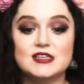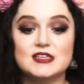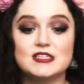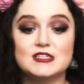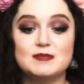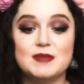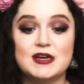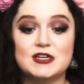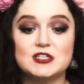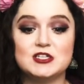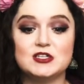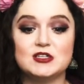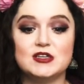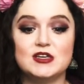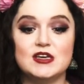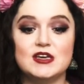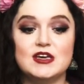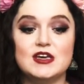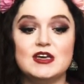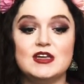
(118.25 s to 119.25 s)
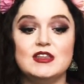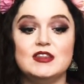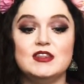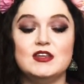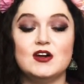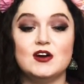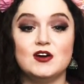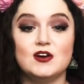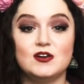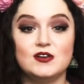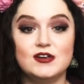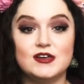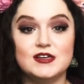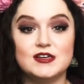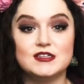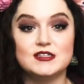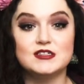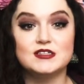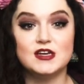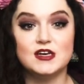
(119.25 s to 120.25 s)
especially in the
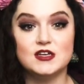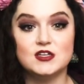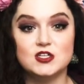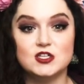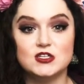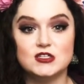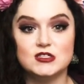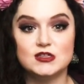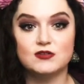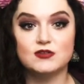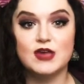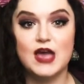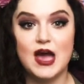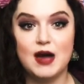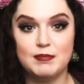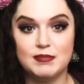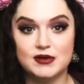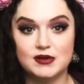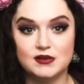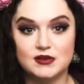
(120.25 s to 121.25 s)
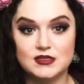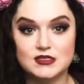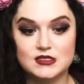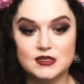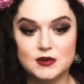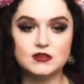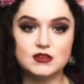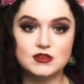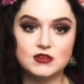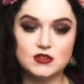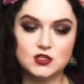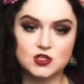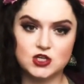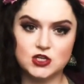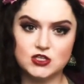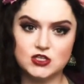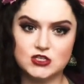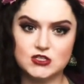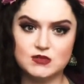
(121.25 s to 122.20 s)
earliest stages of capitalism. The Church's